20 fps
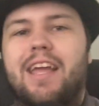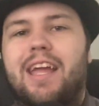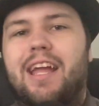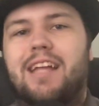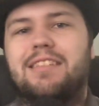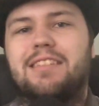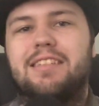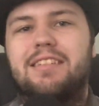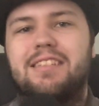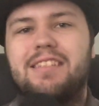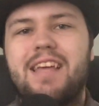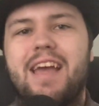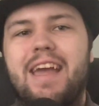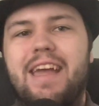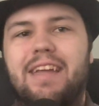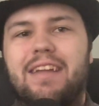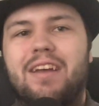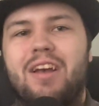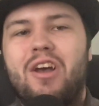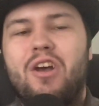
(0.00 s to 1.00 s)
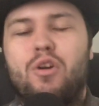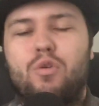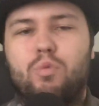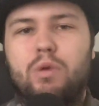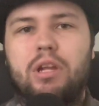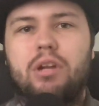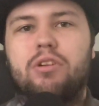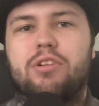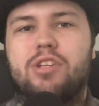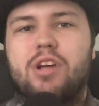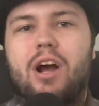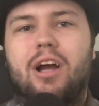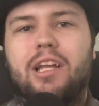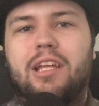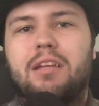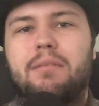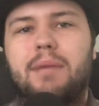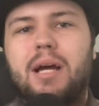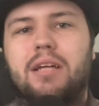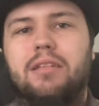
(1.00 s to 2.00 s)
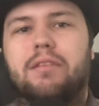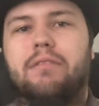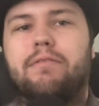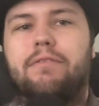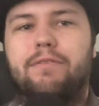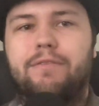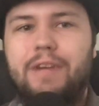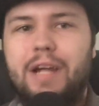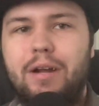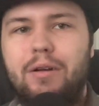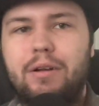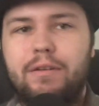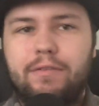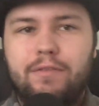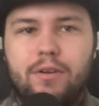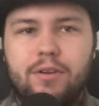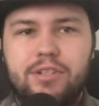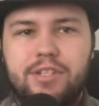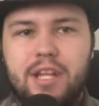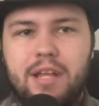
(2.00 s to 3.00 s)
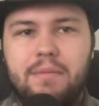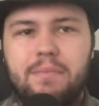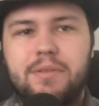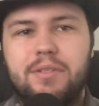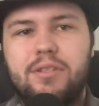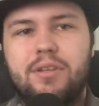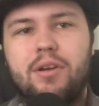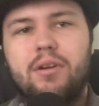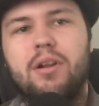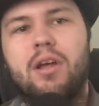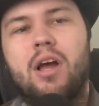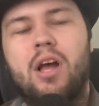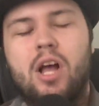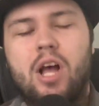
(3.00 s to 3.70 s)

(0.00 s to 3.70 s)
and today we are talking about the very first episode